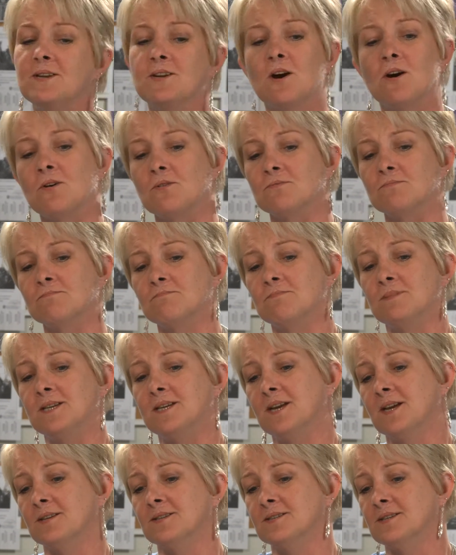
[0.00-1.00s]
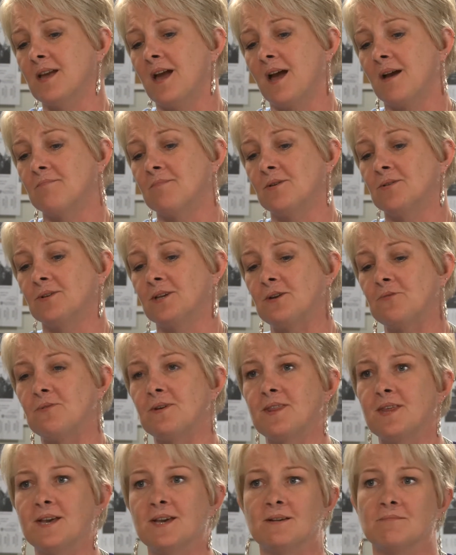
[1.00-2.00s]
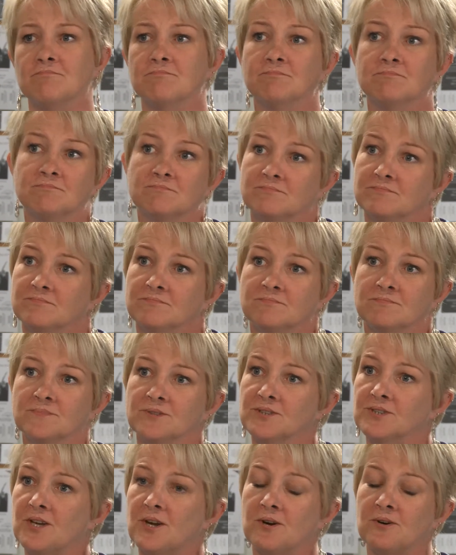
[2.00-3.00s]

don't because I'm only with him. So.